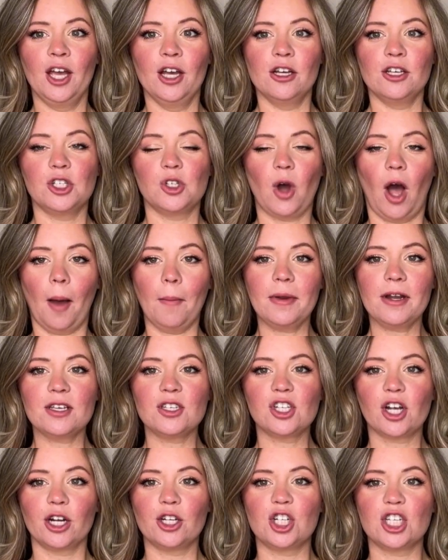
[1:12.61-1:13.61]
So I'm gonna
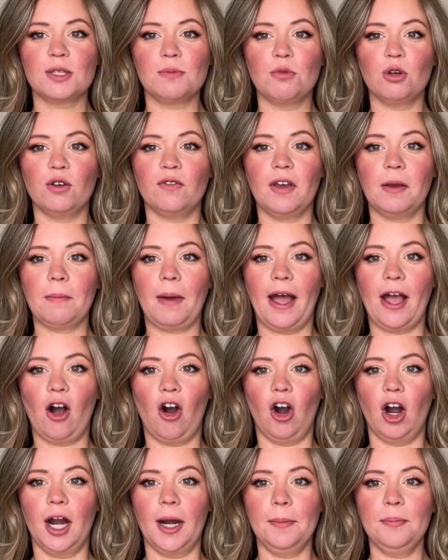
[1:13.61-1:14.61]
start just moving my
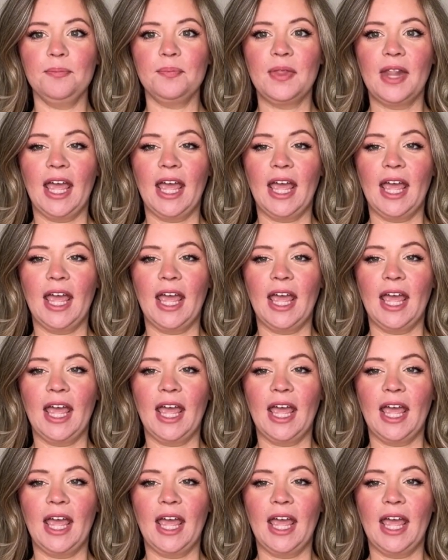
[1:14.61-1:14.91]
arm.